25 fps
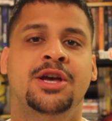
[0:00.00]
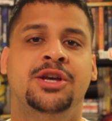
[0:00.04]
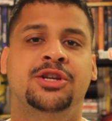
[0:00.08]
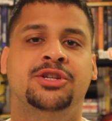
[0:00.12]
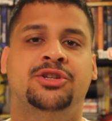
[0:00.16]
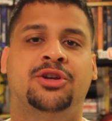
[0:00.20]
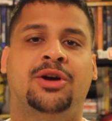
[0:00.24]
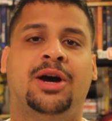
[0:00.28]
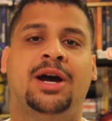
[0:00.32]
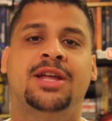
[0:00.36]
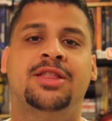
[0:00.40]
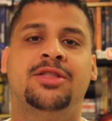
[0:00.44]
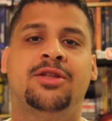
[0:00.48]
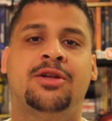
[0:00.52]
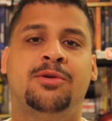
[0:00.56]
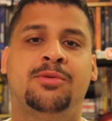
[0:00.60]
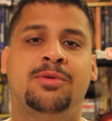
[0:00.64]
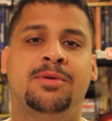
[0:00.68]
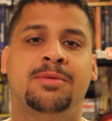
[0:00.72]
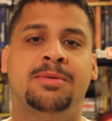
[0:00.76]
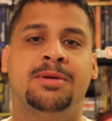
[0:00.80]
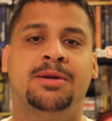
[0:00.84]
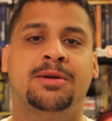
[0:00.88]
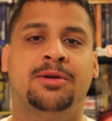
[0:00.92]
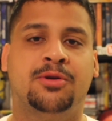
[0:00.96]
So I thought it
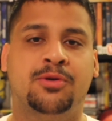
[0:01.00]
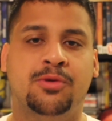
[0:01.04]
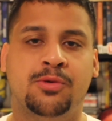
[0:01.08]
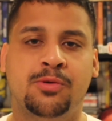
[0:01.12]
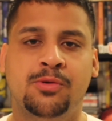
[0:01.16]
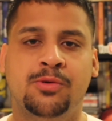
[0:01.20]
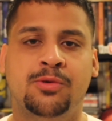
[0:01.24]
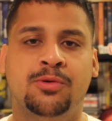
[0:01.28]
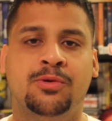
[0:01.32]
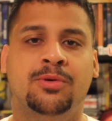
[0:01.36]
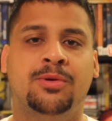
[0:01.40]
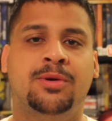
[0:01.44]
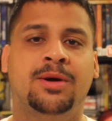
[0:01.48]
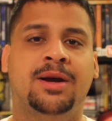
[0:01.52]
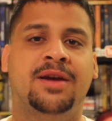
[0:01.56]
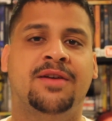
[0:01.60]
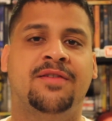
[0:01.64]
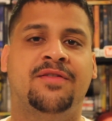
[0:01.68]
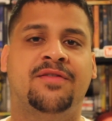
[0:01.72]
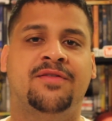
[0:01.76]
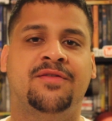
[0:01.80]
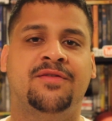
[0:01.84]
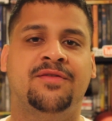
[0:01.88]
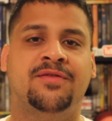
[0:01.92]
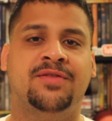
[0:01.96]
would have been cool
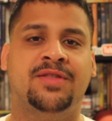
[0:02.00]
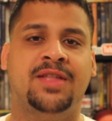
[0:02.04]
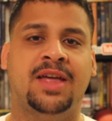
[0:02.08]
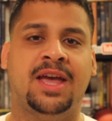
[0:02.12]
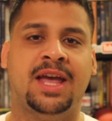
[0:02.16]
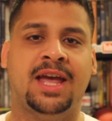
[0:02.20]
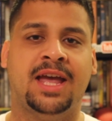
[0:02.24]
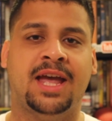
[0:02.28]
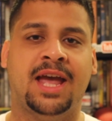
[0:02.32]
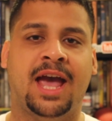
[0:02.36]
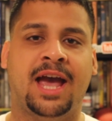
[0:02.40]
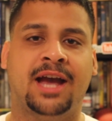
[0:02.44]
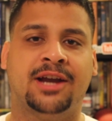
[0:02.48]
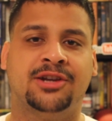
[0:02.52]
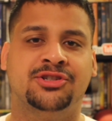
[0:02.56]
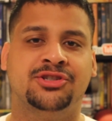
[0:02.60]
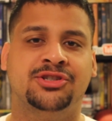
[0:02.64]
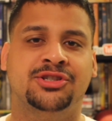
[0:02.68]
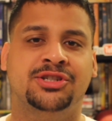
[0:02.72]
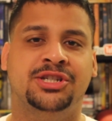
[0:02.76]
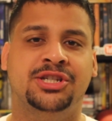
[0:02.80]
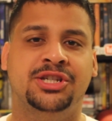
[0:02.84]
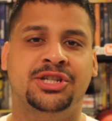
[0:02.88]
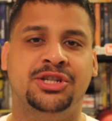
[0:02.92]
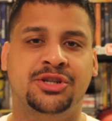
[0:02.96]
if they
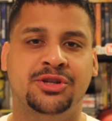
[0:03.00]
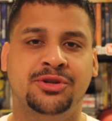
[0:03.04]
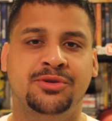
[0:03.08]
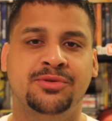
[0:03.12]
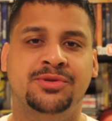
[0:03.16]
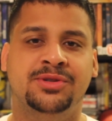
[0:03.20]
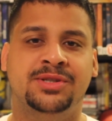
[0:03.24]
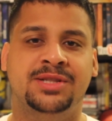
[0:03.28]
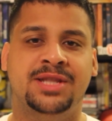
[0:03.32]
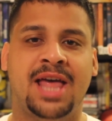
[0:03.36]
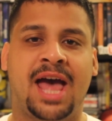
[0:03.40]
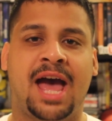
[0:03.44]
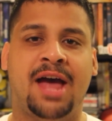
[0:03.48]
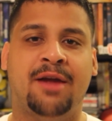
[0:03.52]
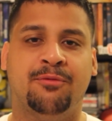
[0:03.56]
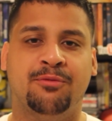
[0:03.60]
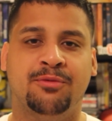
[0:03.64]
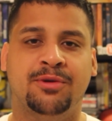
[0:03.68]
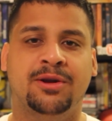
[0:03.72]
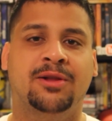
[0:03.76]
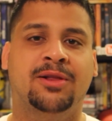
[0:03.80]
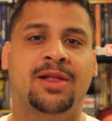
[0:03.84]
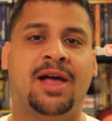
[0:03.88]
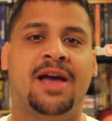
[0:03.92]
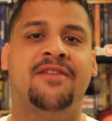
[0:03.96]
actually used that
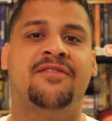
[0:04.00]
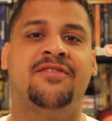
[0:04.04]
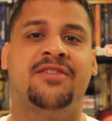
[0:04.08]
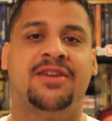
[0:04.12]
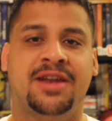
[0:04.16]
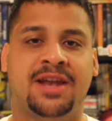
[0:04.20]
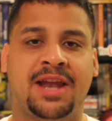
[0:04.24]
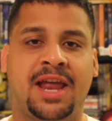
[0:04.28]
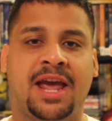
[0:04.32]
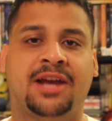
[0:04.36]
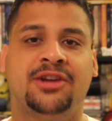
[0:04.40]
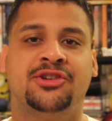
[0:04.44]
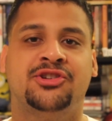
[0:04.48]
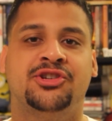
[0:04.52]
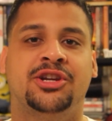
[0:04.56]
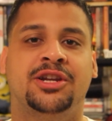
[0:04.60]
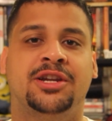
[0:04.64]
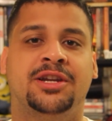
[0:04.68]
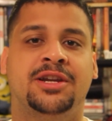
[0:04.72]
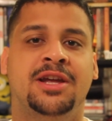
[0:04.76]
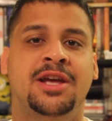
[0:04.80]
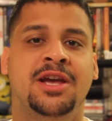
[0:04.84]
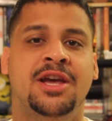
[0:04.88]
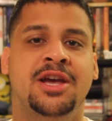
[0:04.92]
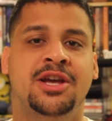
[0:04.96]
real-life
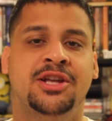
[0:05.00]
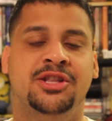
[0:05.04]
connection